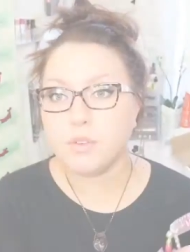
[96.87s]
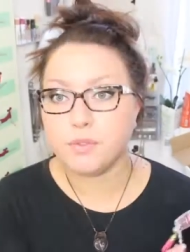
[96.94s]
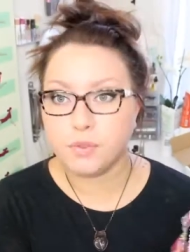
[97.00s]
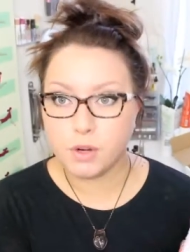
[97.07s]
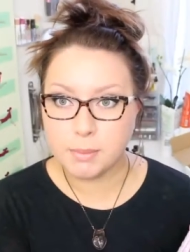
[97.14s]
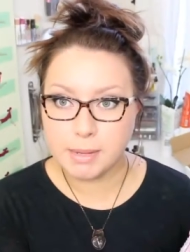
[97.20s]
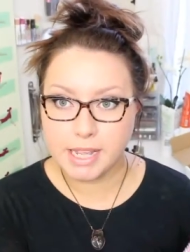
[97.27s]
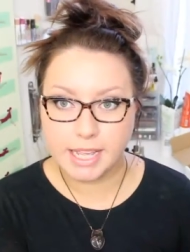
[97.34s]

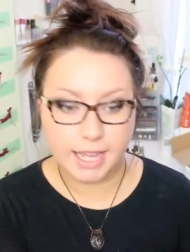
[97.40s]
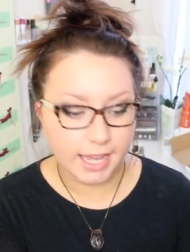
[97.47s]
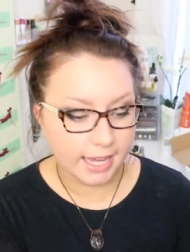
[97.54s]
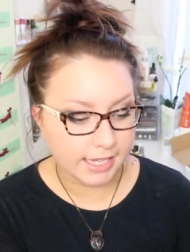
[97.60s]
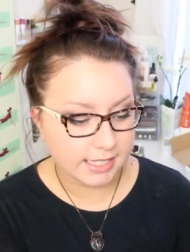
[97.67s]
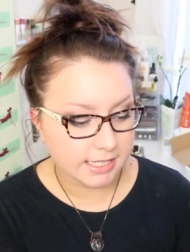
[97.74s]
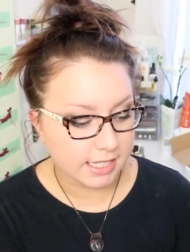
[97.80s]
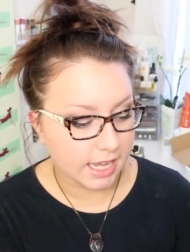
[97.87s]
For my
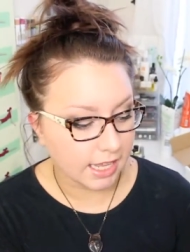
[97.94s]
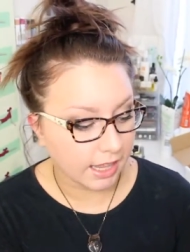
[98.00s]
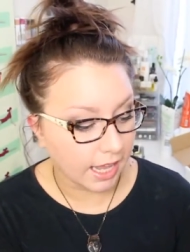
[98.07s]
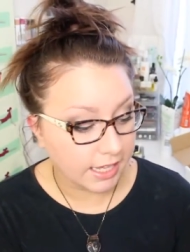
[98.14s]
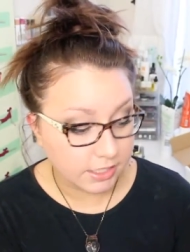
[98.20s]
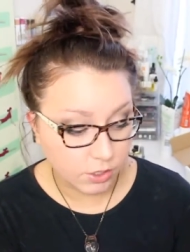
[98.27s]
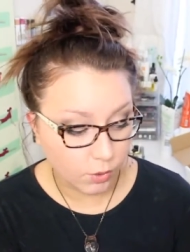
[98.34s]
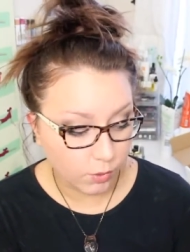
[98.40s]
case,
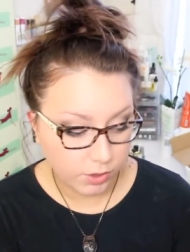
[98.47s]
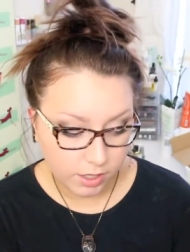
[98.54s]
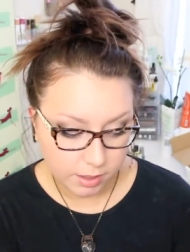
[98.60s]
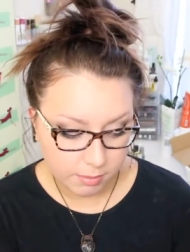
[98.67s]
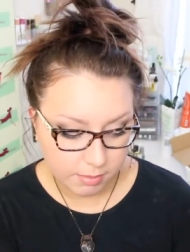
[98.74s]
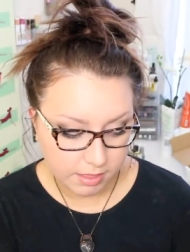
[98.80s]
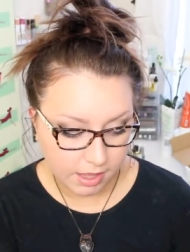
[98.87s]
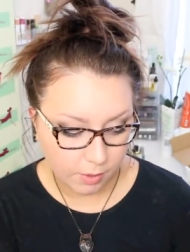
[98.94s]
I told
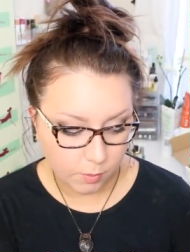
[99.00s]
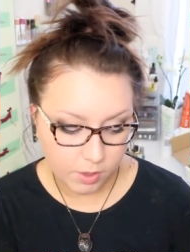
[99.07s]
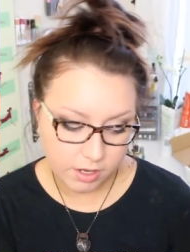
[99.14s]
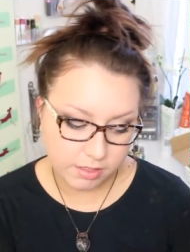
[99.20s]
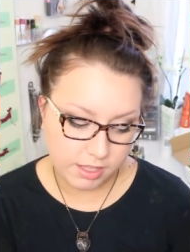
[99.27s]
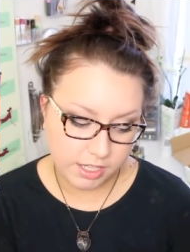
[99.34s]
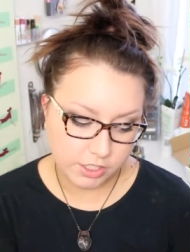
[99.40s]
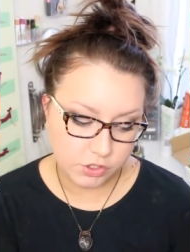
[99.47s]
them that one
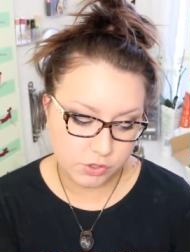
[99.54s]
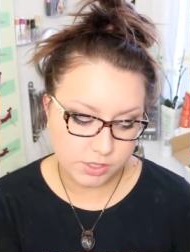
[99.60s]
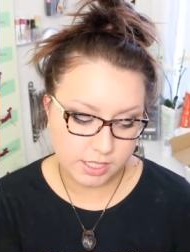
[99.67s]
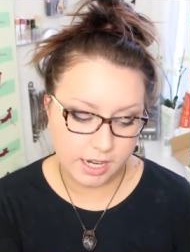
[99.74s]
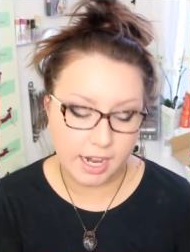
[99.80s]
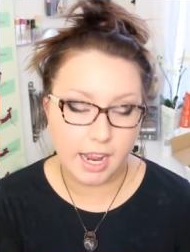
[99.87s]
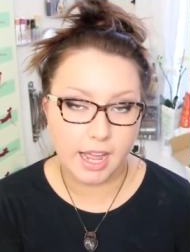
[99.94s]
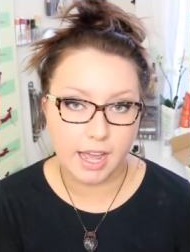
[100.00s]
of the issues
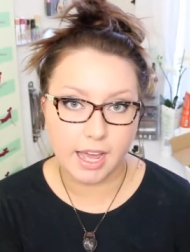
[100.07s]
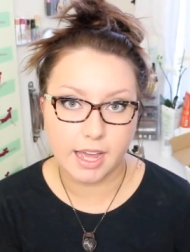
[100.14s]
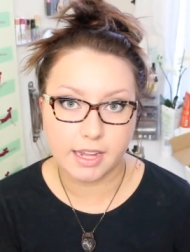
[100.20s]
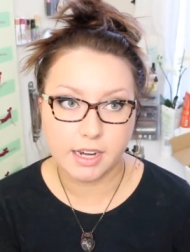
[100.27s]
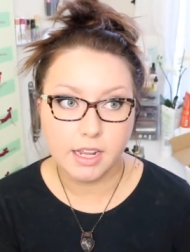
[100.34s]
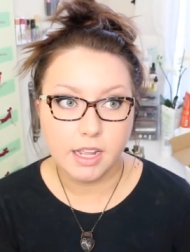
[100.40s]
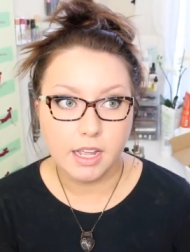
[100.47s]
that I had